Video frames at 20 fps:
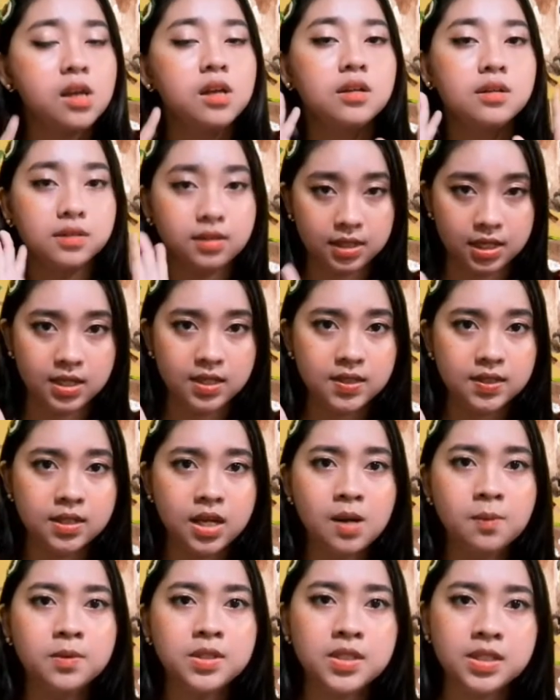This
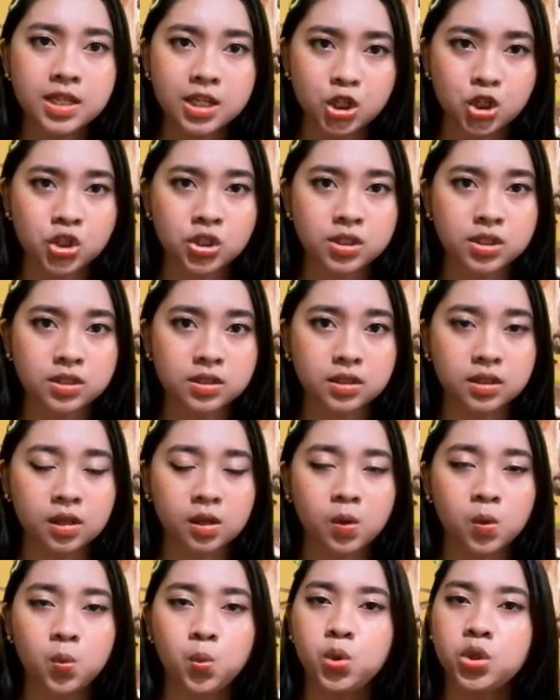compensation
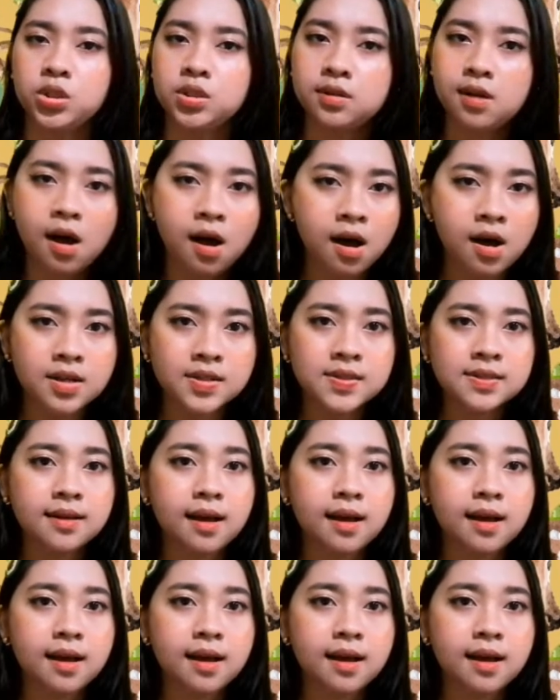would cause